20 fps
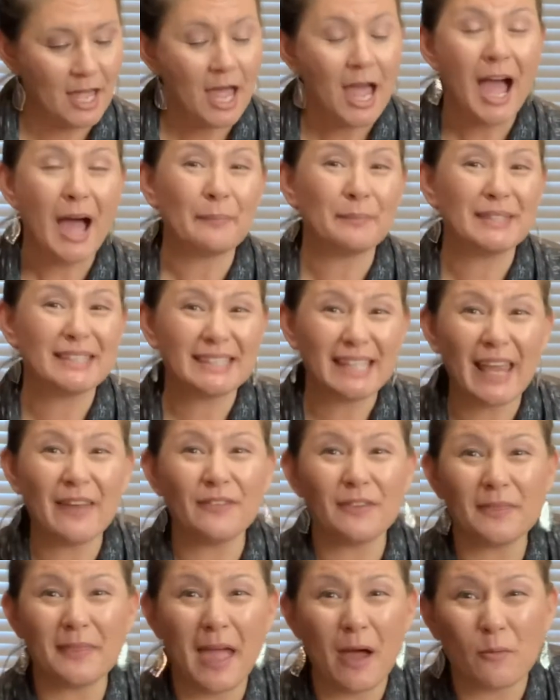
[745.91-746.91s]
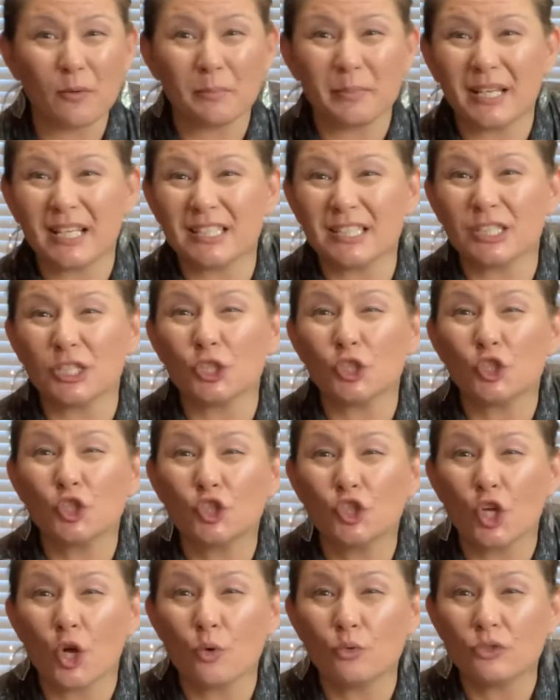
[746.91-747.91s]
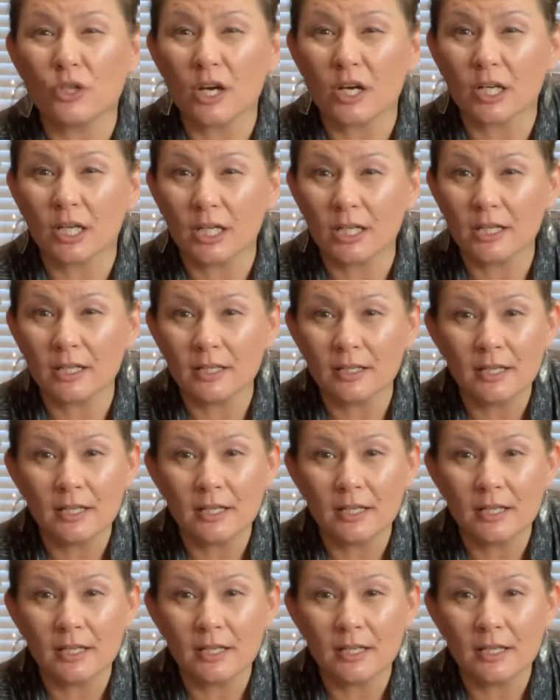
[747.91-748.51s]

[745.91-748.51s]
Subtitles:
I'm saving that one because it is so darn good.